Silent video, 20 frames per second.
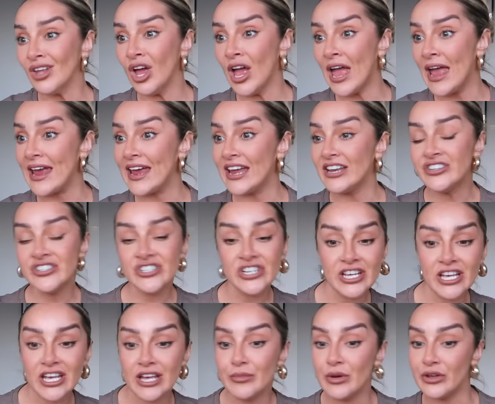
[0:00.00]
a
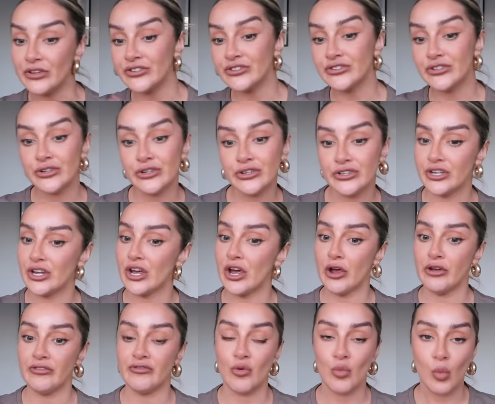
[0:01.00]
gym, a
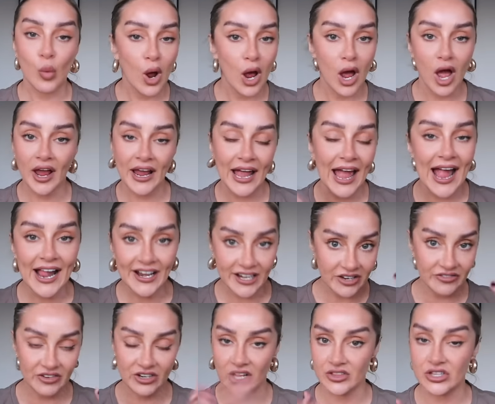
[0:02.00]
studio for work,
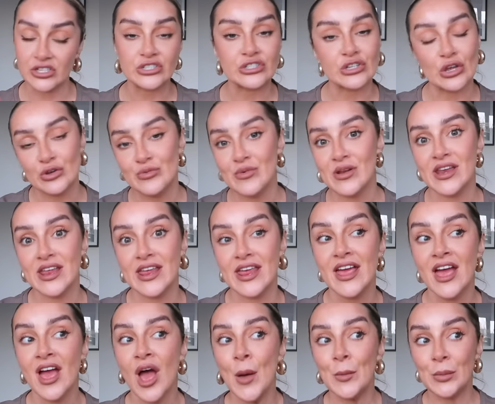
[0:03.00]
anything. Like, there's so
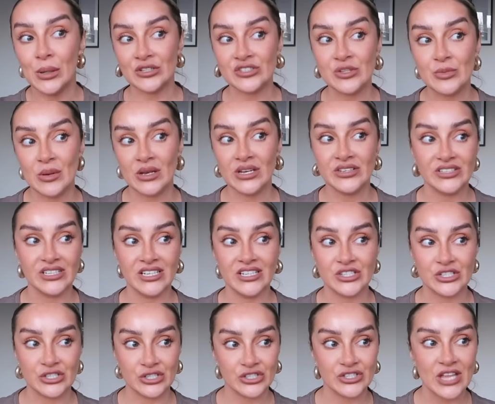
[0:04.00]
many
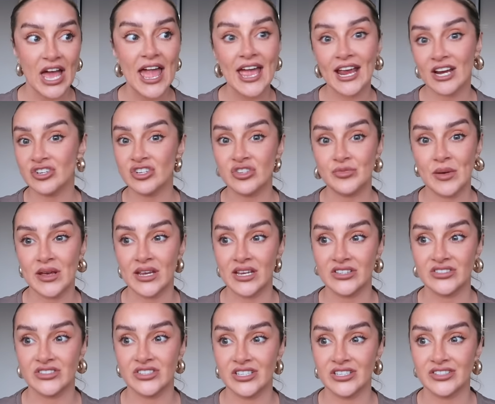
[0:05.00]
possibilities, and just that extra
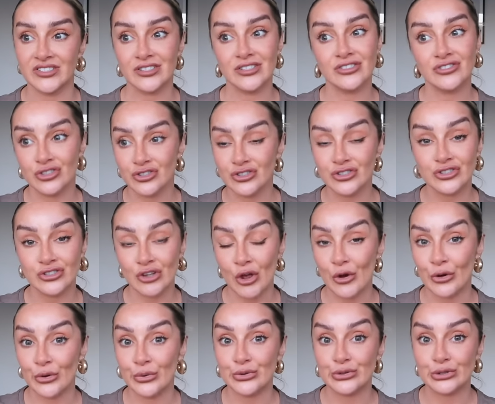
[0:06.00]
space is just
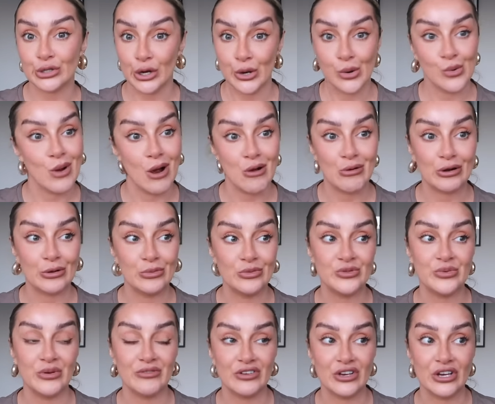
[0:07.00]
so, so
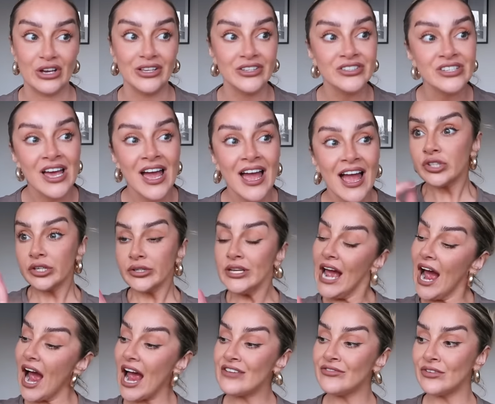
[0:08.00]
welcomed with us. So
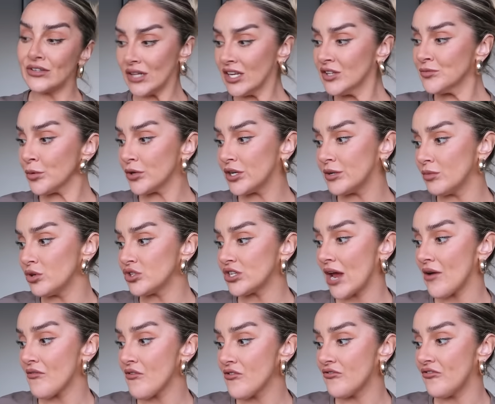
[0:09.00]
yeah, I think that's pretty much
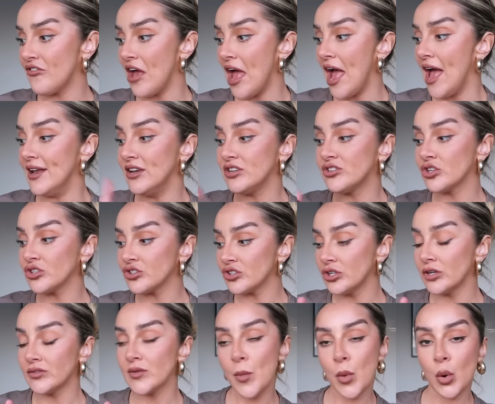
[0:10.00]
everything. Just
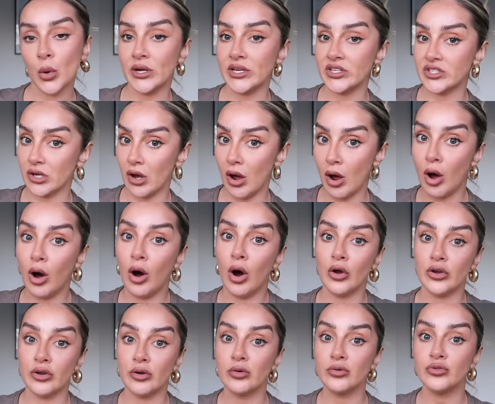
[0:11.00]
another pointer
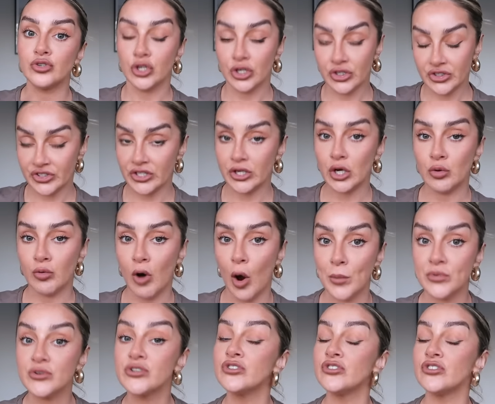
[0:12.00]
on choosing your
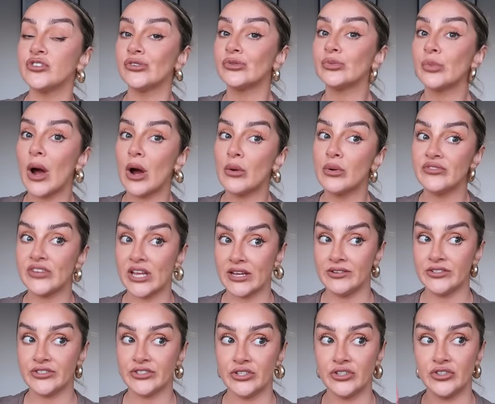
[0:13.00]
options as well with
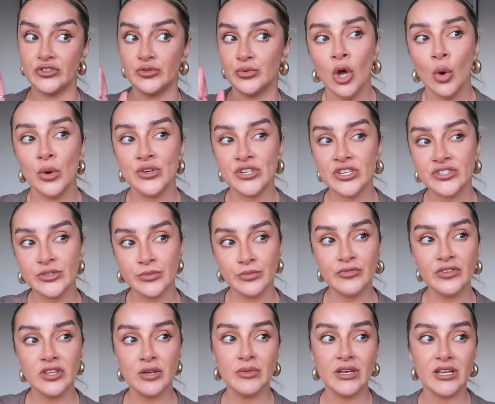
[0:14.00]
Davidson's, which is
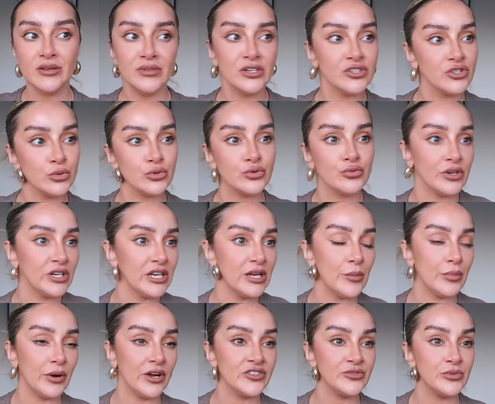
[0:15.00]
something that me and Mitchell was really
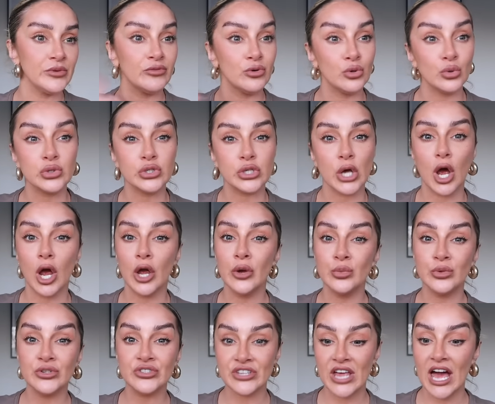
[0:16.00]
impressed with
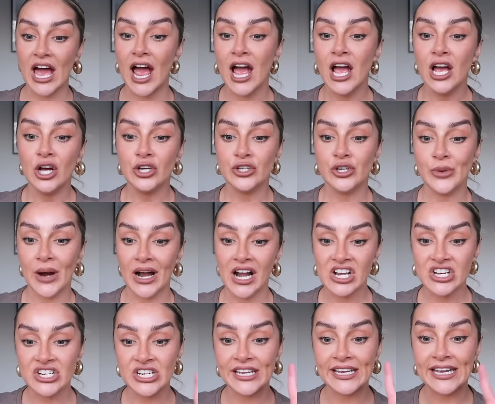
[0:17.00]
also, was that you
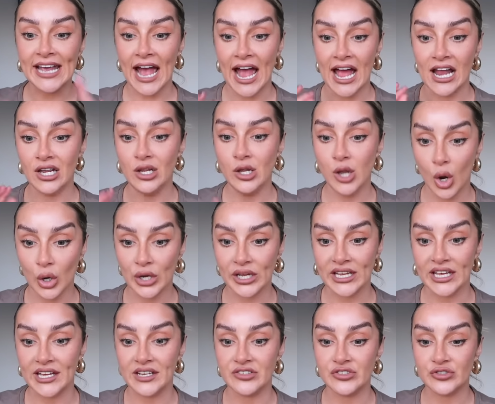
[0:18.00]
actually get a
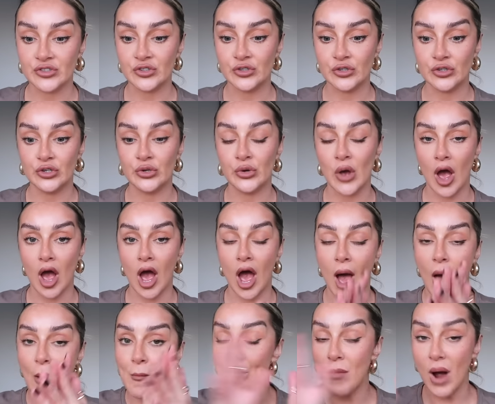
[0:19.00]
login to
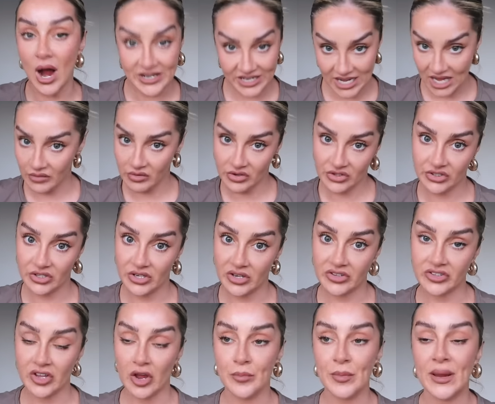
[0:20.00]
My Davidson.
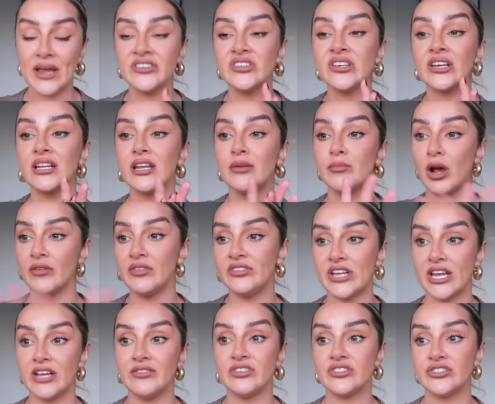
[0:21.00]
So basically, My
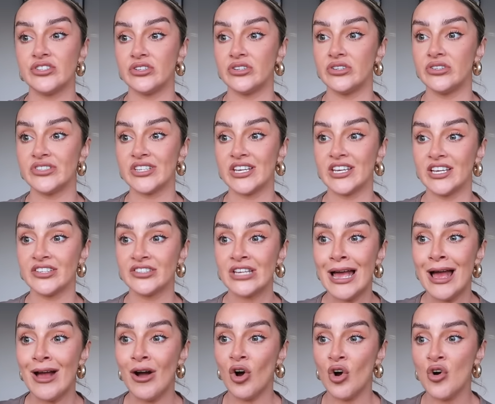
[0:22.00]
Davidson's is
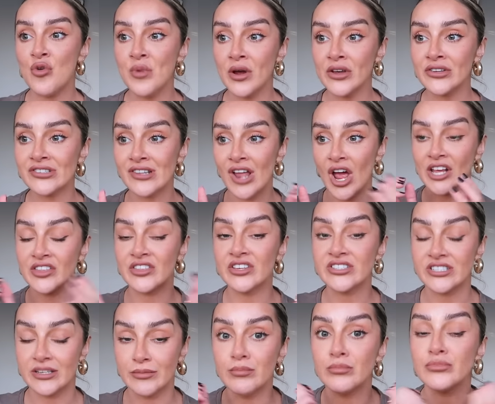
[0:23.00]
almost like The
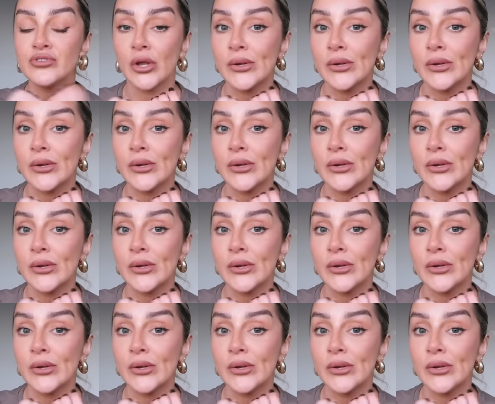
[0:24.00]
Sims